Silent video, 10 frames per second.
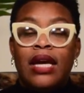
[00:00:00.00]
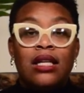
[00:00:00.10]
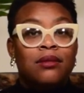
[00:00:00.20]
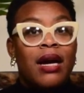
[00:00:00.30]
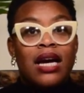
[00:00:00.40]
It
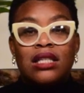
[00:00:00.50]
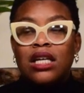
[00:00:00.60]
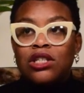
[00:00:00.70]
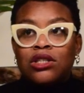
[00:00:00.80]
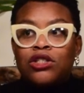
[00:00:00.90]
is my
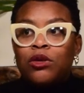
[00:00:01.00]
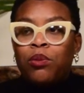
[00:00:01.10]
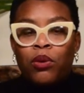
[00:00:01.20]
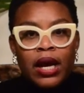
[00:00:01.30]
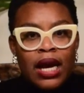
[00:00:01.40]
intention to
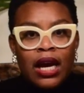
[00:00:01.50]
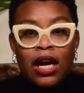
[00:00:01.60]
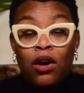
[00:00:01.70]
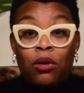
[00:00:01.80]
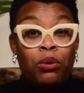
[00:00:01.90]

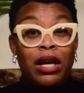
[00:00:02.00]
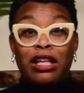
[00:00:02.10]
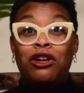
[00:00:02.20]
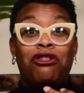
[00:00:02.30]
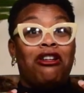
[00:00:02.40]
bring
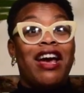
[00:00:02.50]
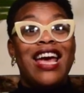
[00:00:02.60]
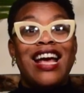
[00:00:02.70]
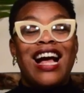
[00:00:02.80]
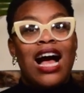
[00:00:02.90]
really
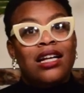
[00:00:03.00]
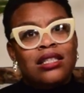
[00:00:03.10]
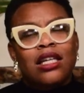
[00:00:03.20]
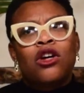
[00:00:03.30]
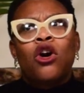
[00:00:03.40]
great
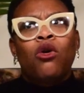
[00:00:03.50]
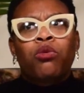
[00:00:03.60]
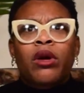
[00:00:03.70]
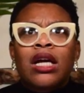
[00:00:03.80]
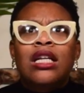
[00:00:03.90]
content,
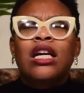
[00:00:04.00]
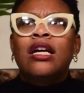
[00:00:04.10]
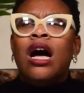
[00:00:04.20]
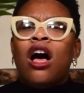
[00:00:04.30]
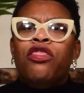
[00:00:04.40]

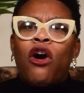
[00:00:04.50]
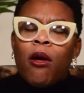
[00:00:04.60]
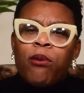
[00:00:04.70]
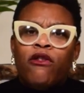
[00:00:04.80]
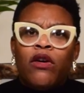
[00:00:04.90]
really
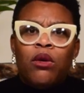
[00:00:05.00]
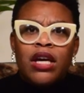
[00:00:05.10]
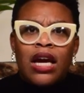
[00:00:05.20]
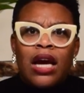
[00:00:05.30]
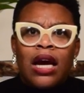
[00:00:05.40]

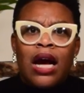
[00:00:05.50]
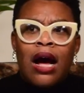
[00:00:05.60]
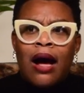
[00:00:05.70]
thought-provoking